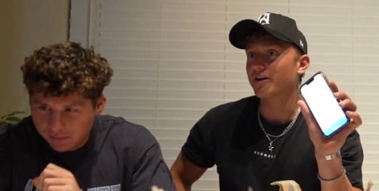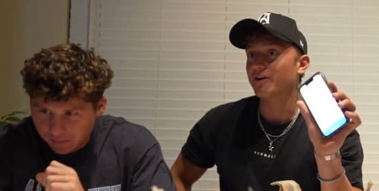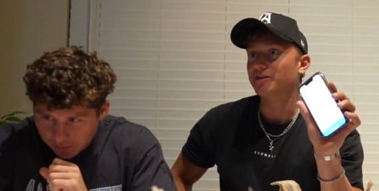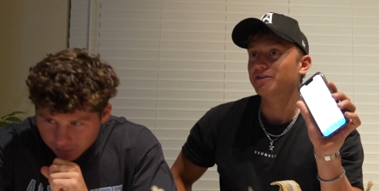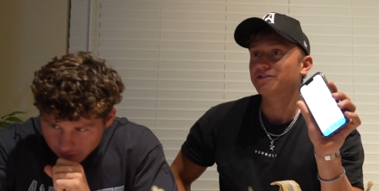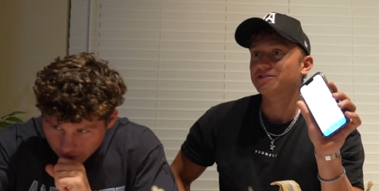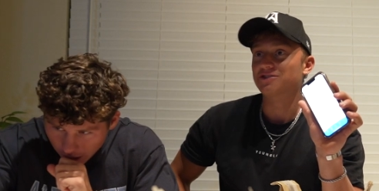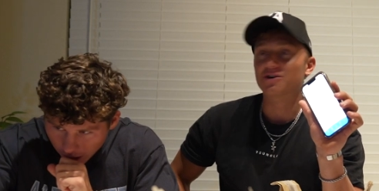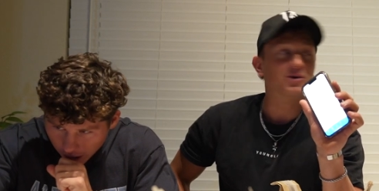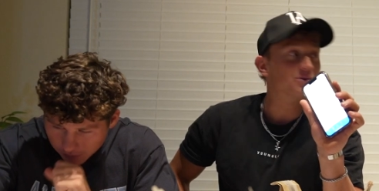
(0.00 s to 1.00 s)
Speaker 1: here.
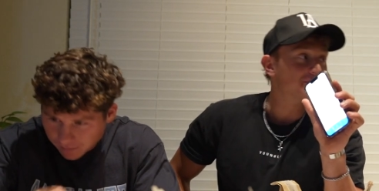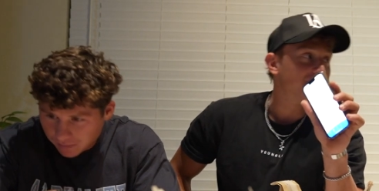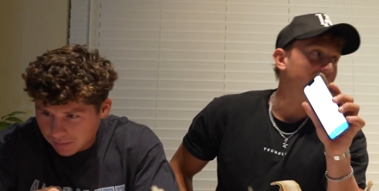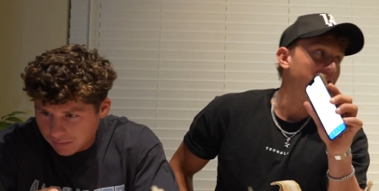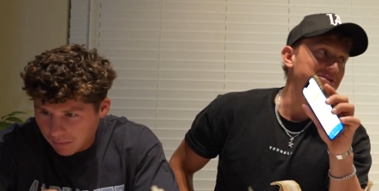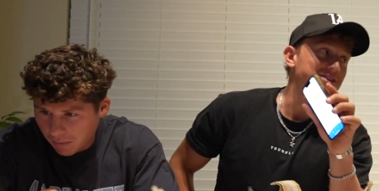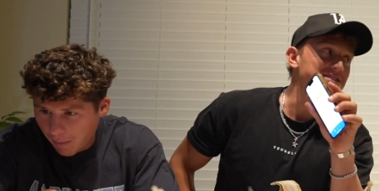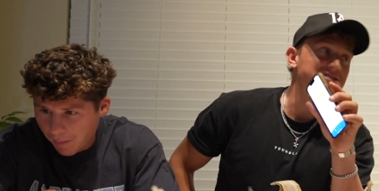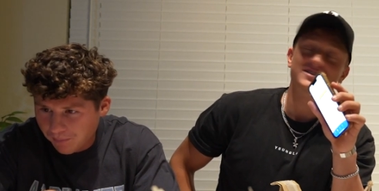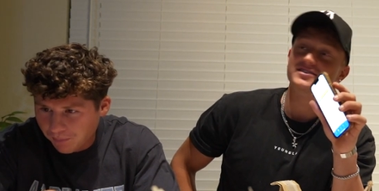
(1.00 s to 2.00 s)
So I was at
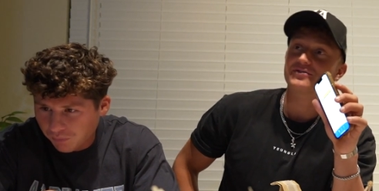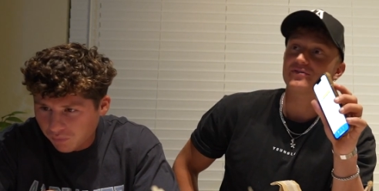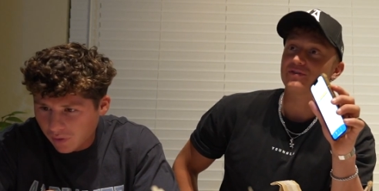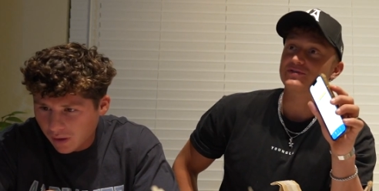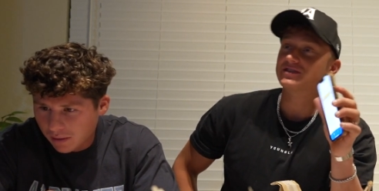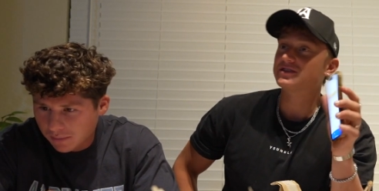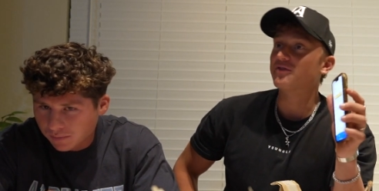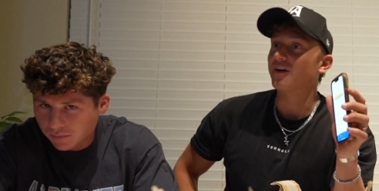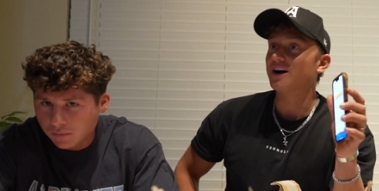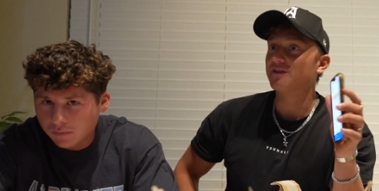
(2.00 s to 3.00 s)
sixty,
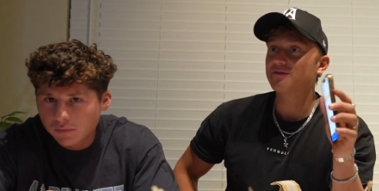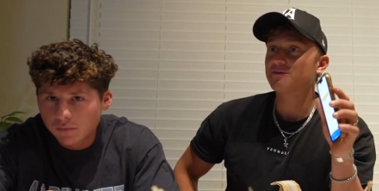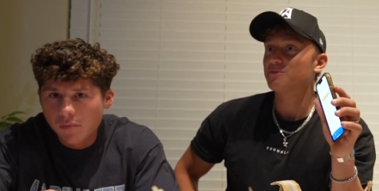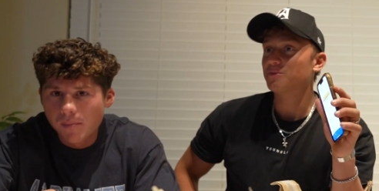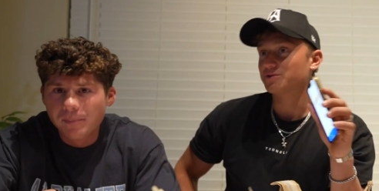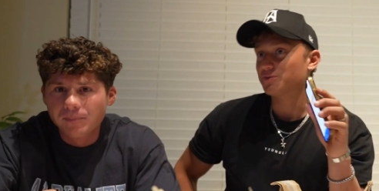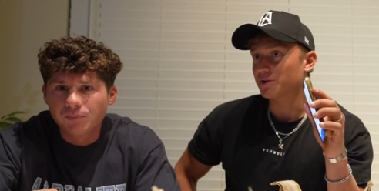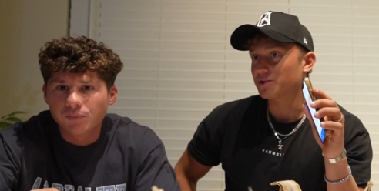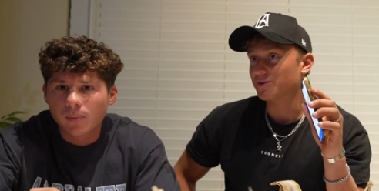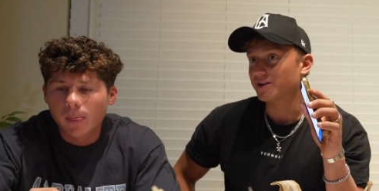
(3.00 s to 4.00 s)
sixty-five plus
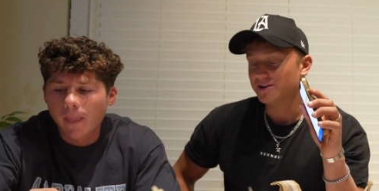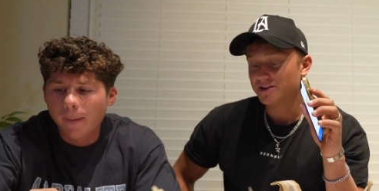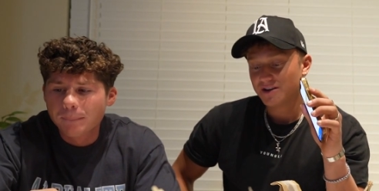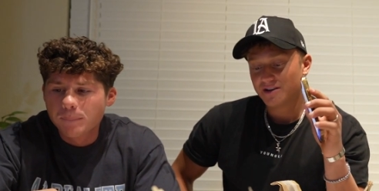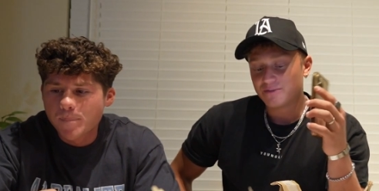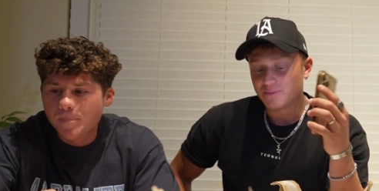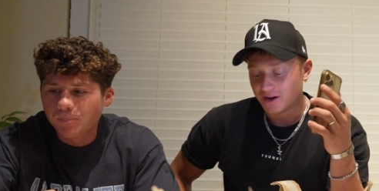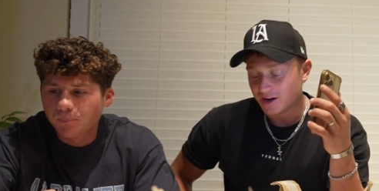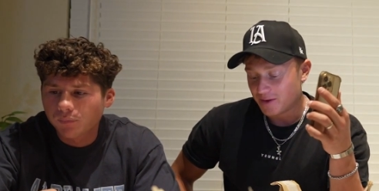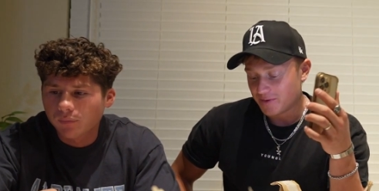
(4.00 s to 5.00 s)
forty-three.
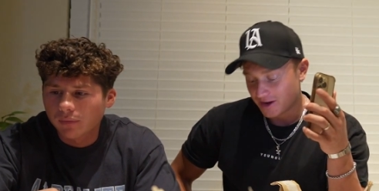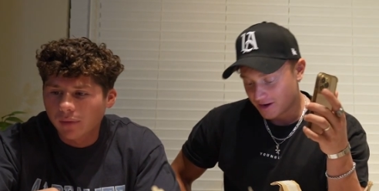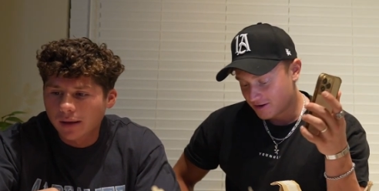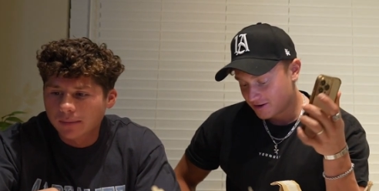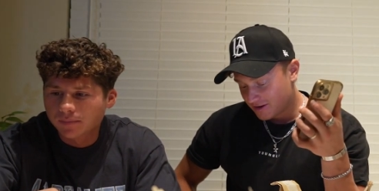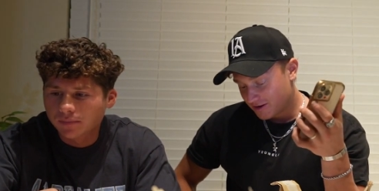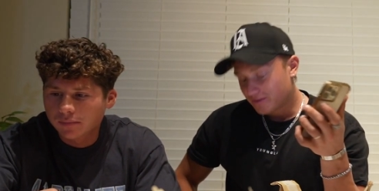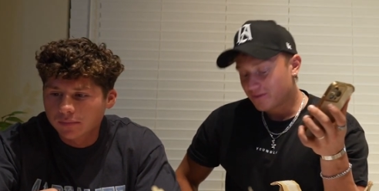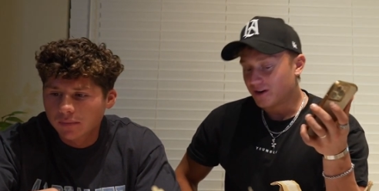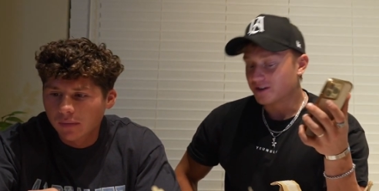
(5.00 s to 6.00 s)
But I mean,
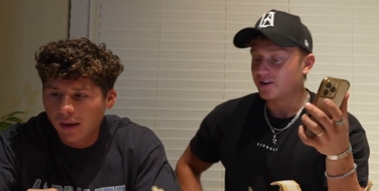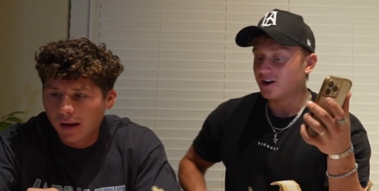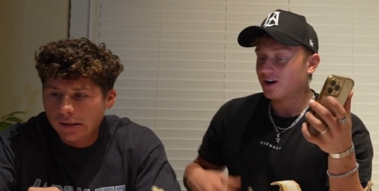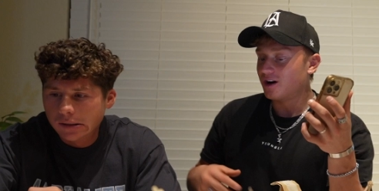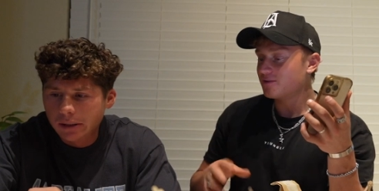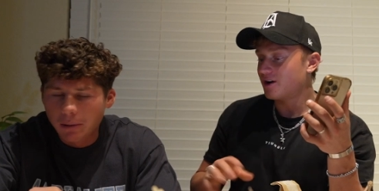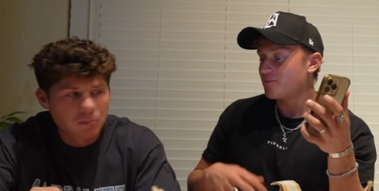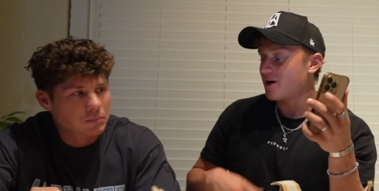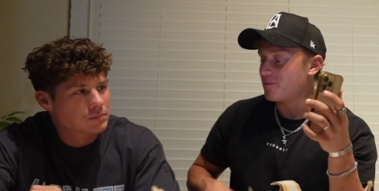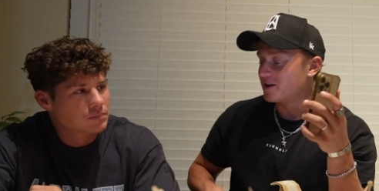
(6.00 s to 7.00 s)
fuck dude, I'll, I'll,
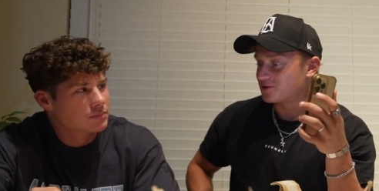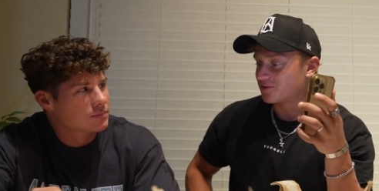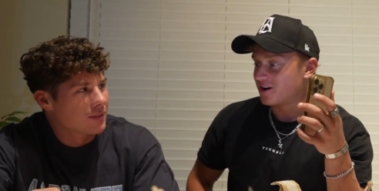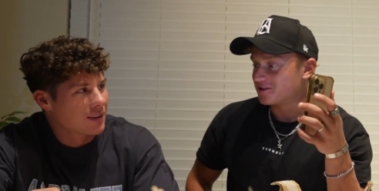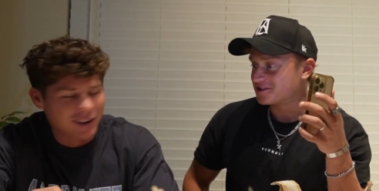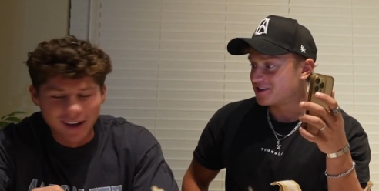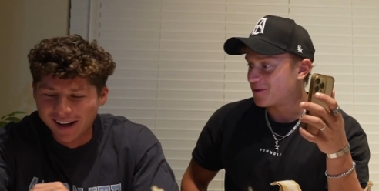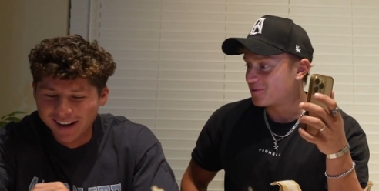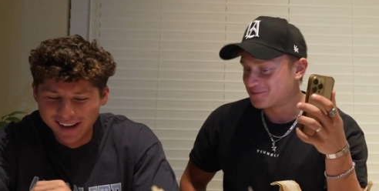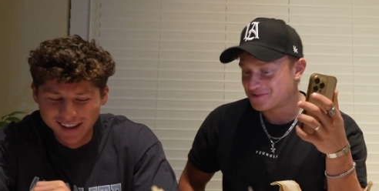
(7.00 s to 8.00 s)
I might mess around just
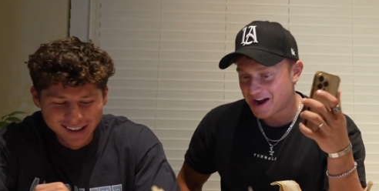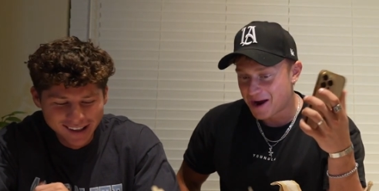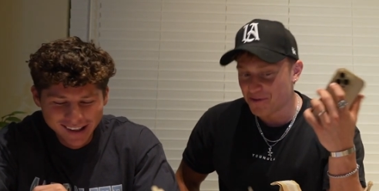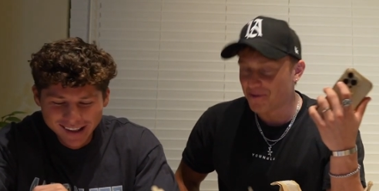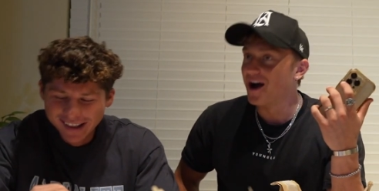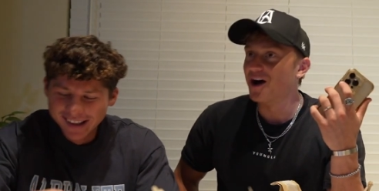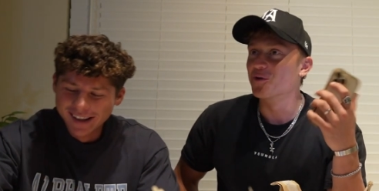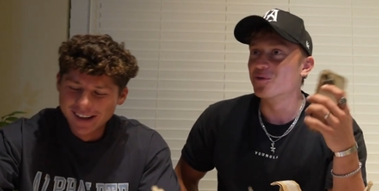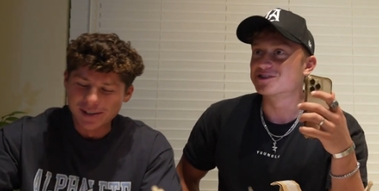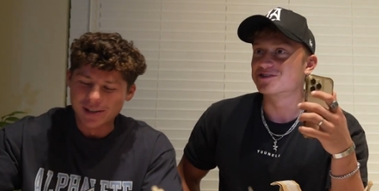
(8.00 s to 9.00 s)
dabble, dabble around
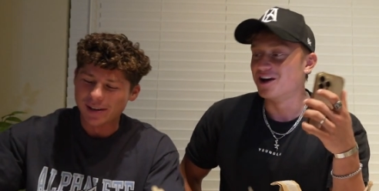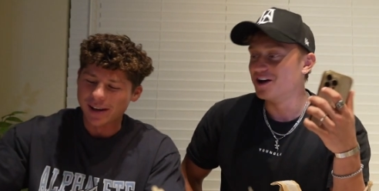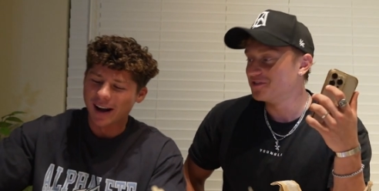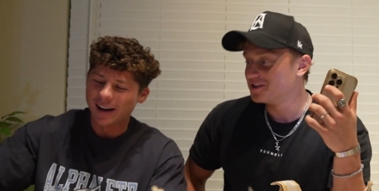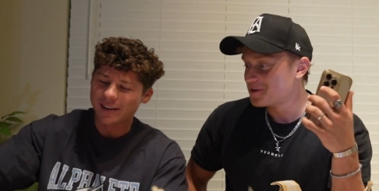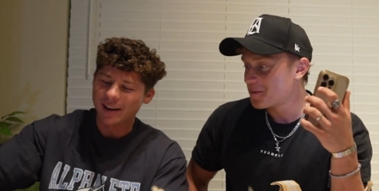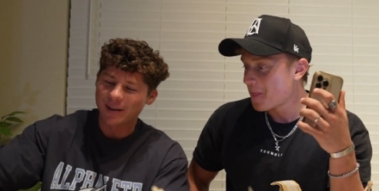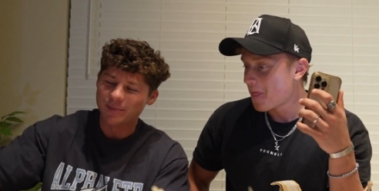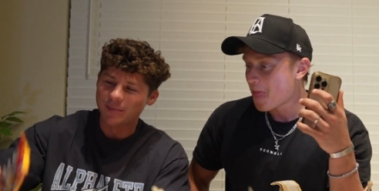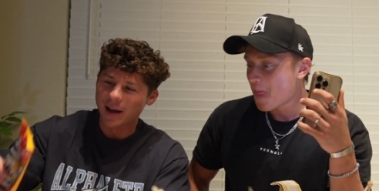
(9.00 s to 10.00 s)
with what's left. You
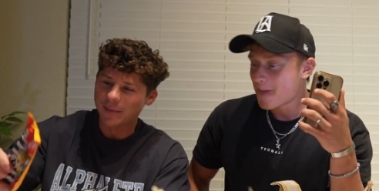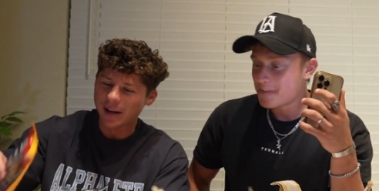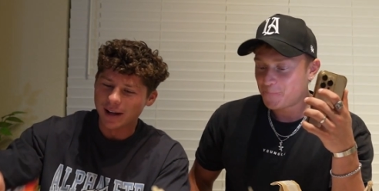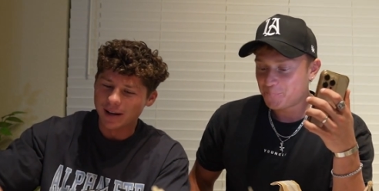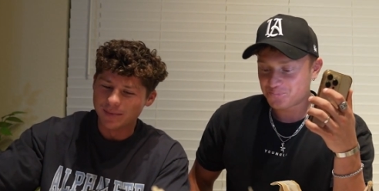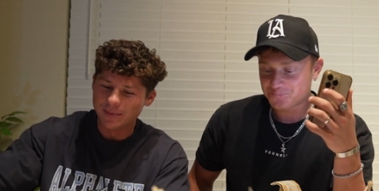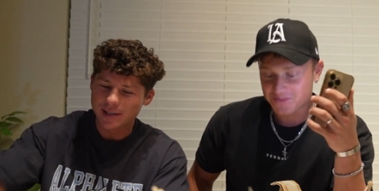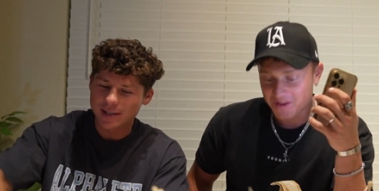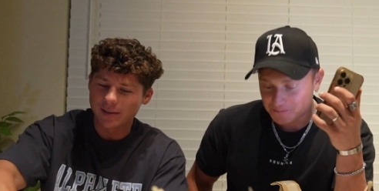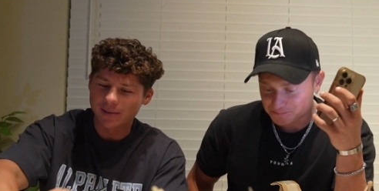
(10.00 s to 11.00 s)
got, you got M and
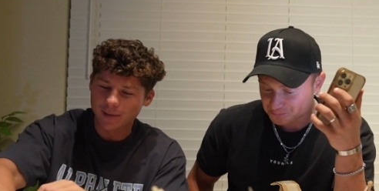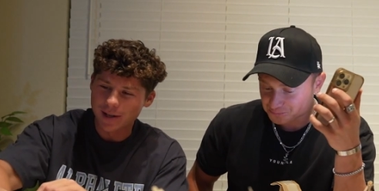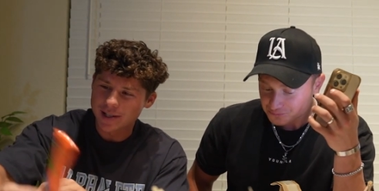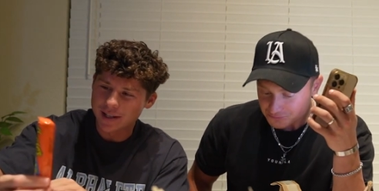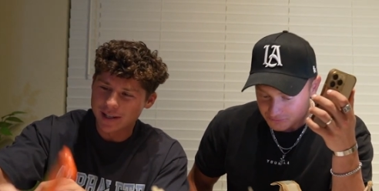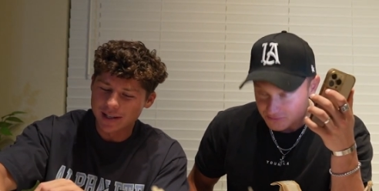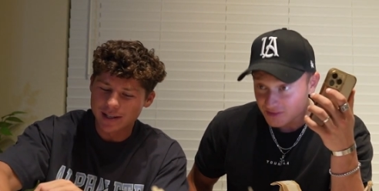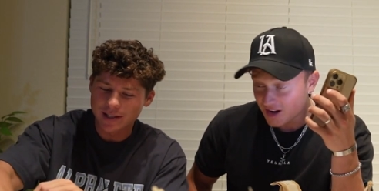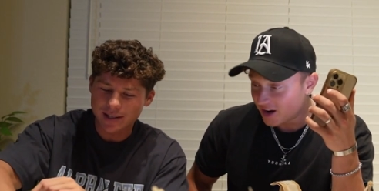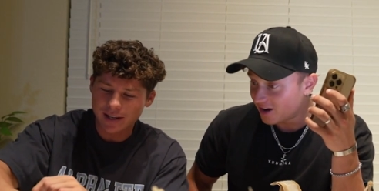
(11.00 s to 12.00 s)
M's,
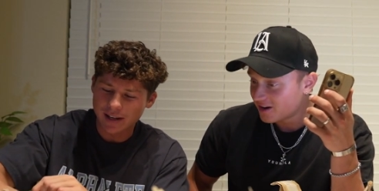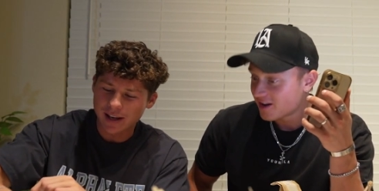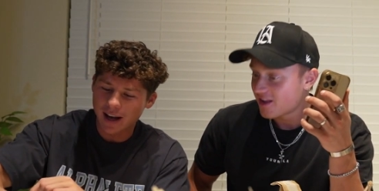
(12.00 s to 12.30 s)
Reese's, Kit